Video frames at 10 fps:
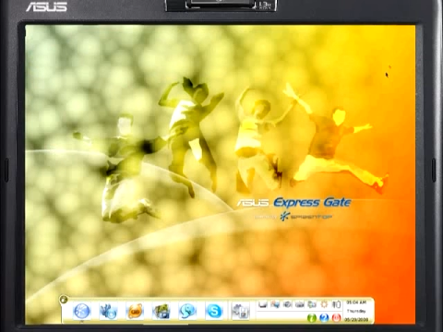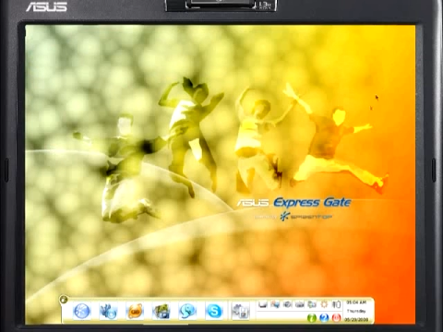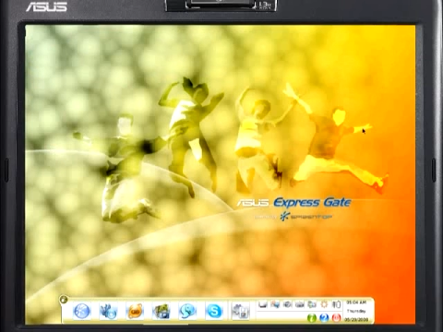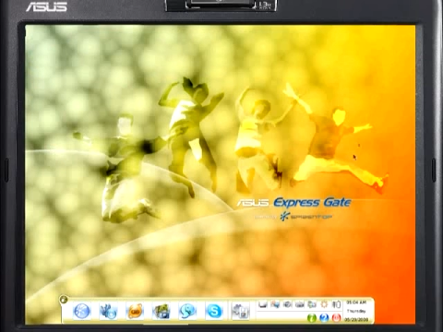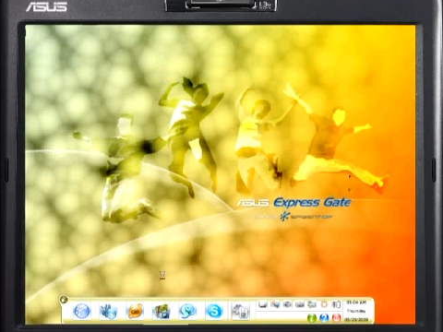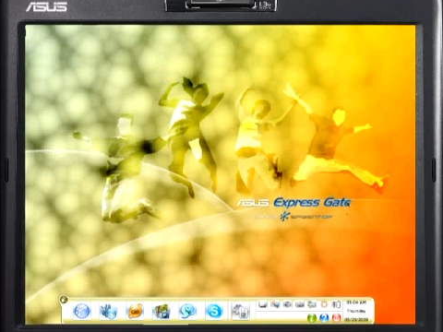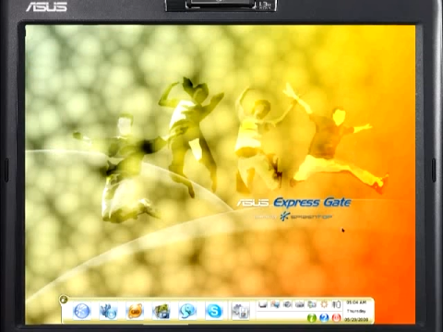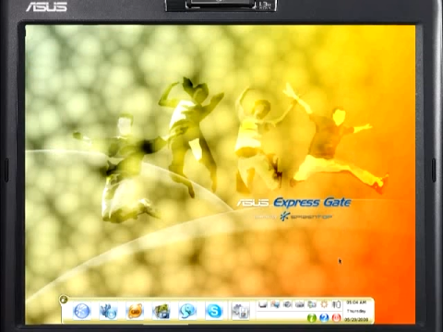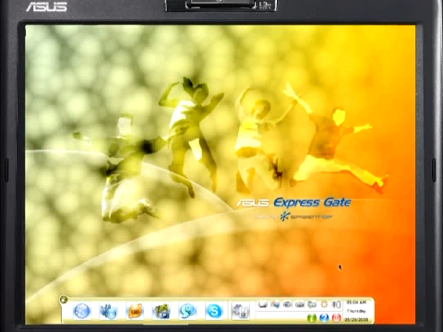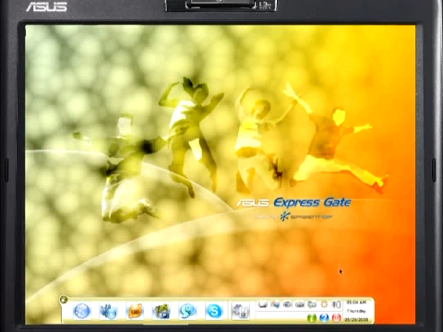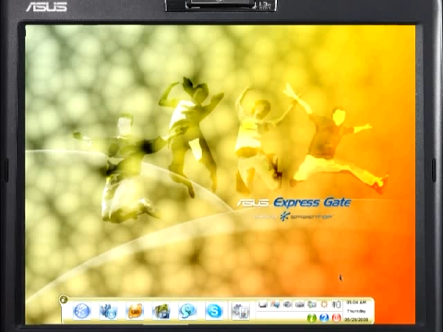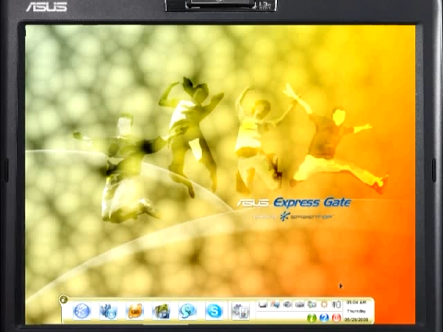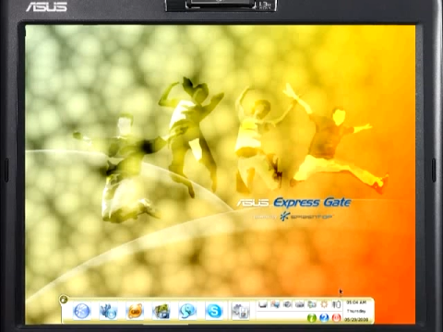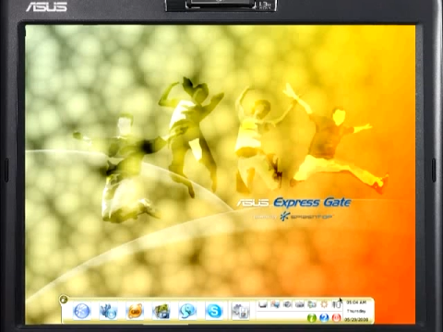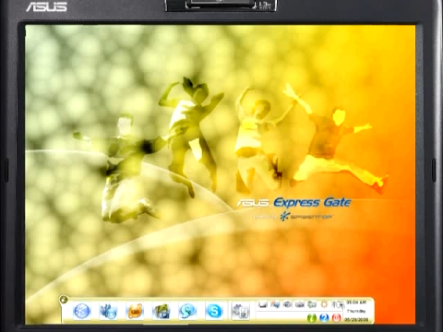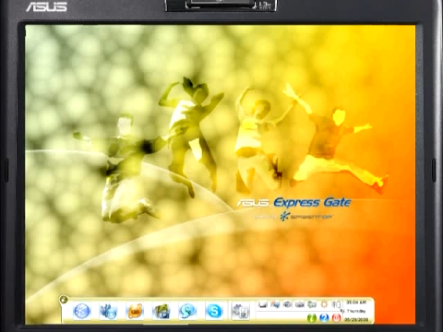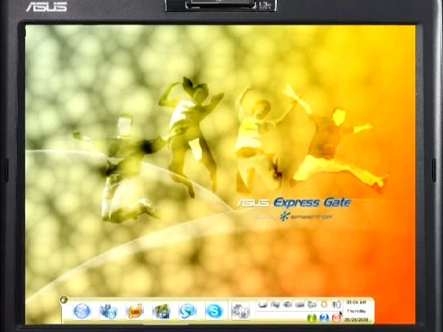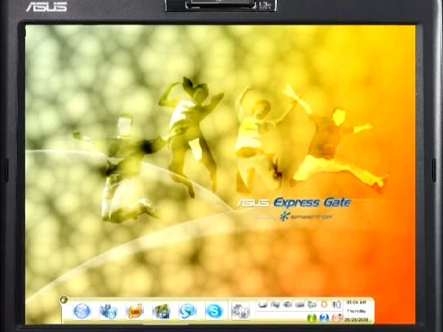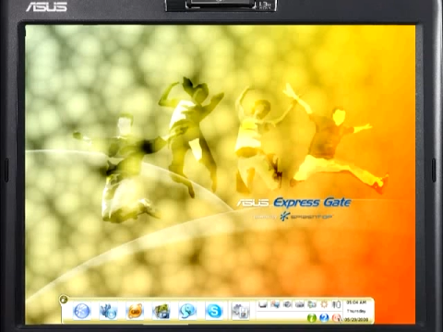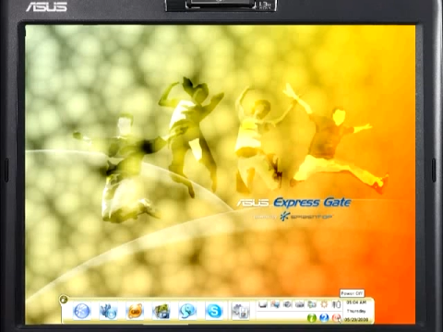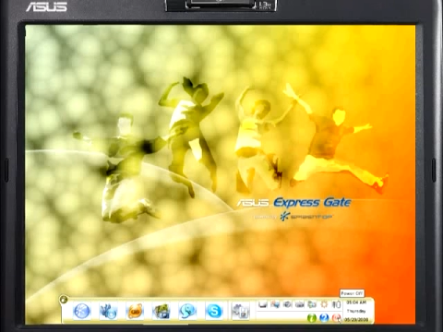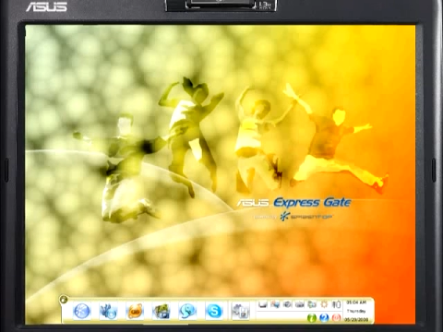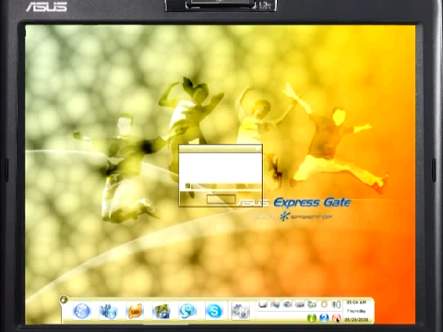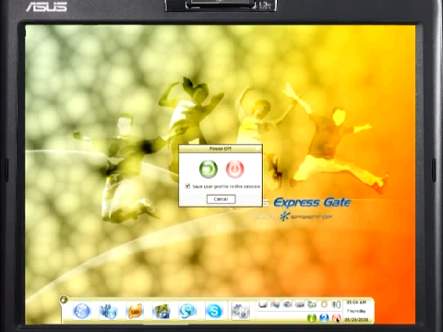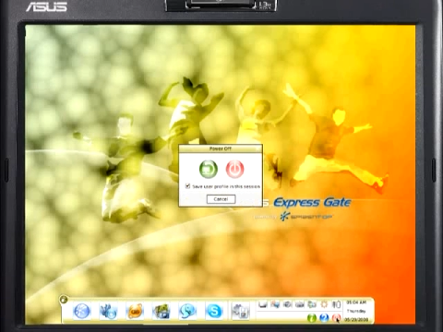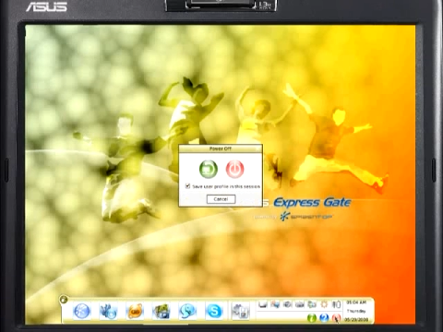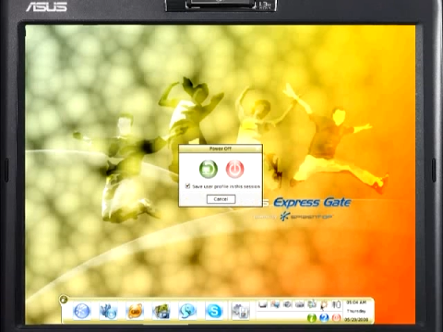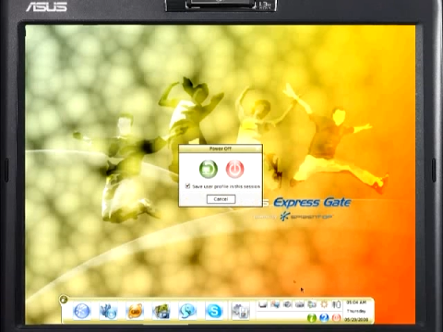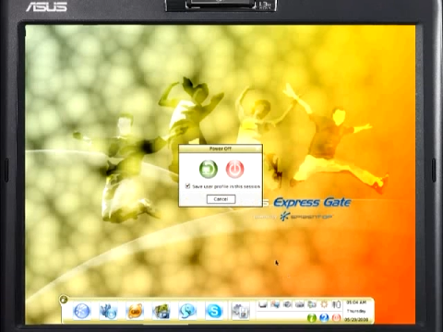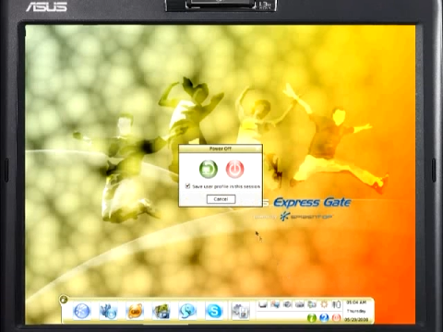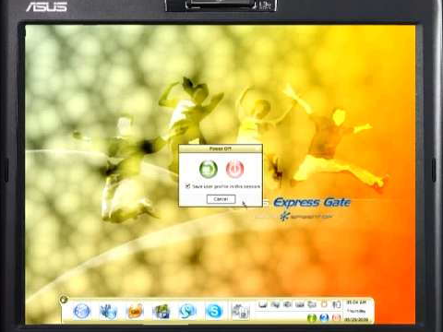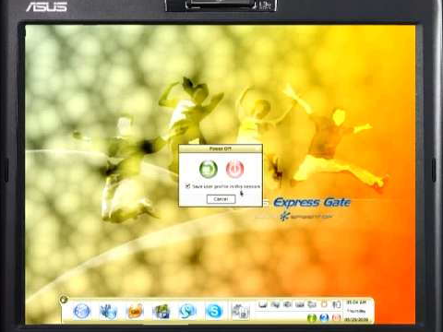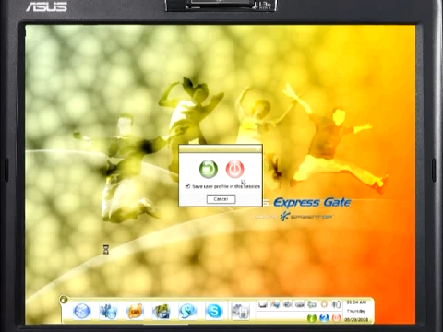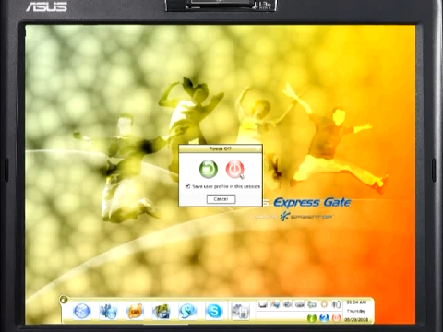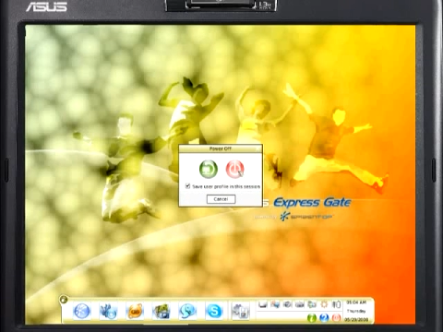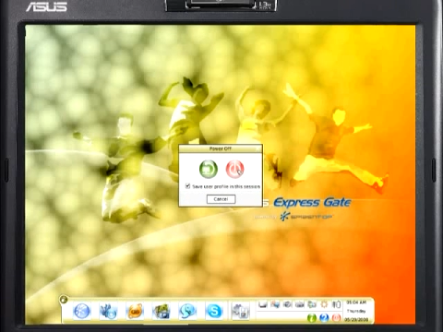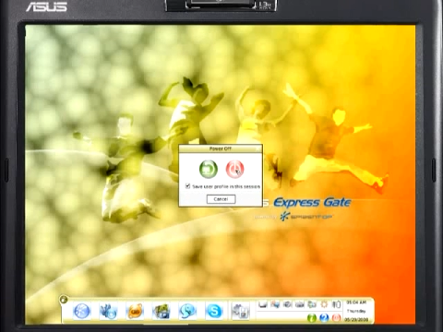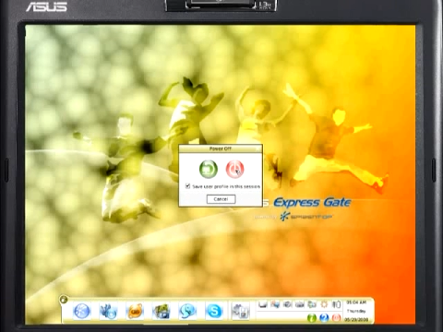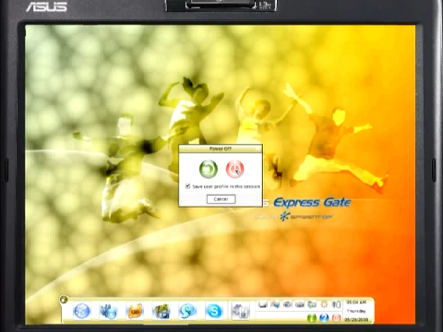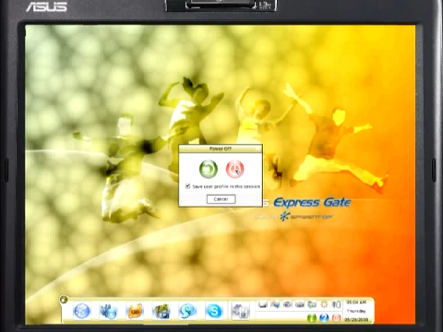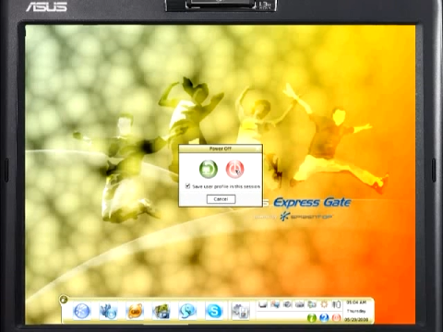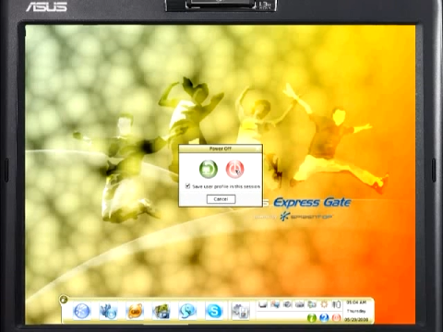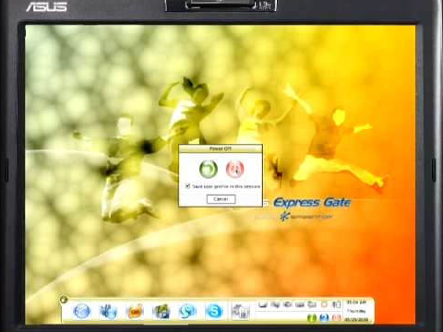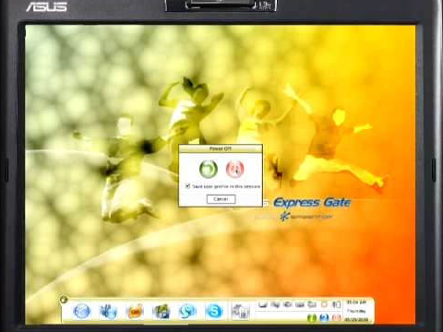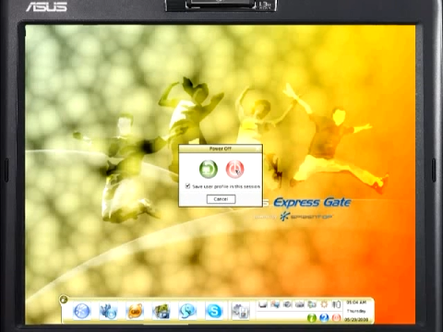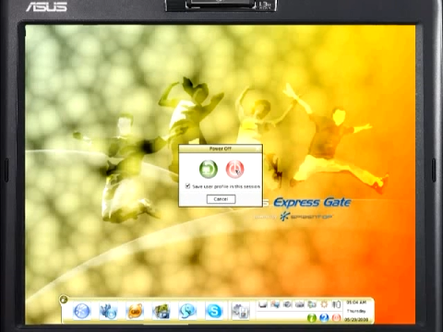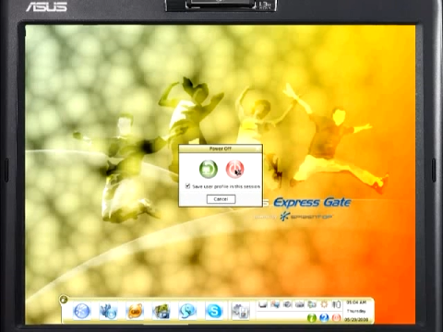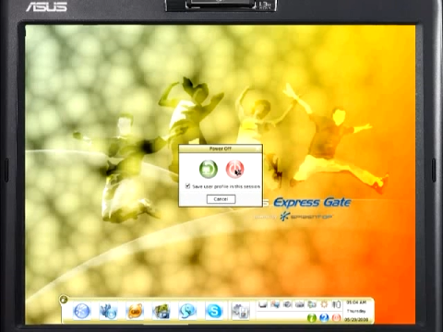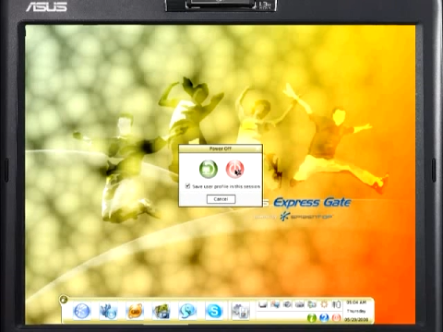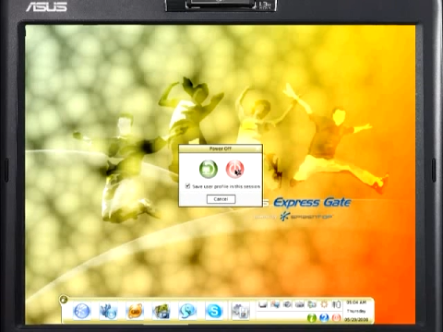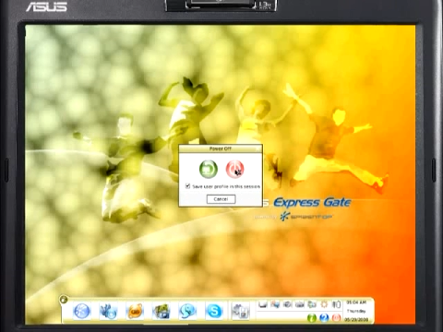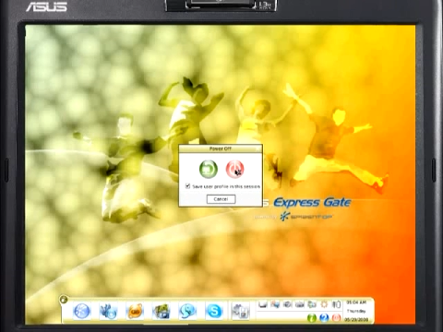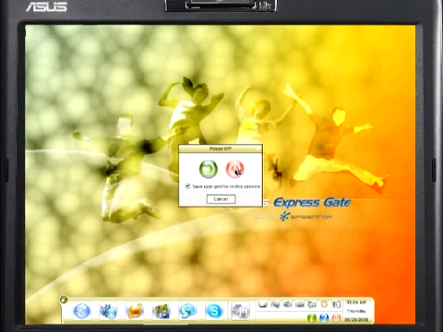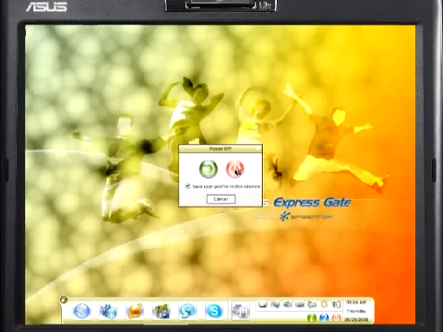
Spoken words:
[unreadable: no face in view]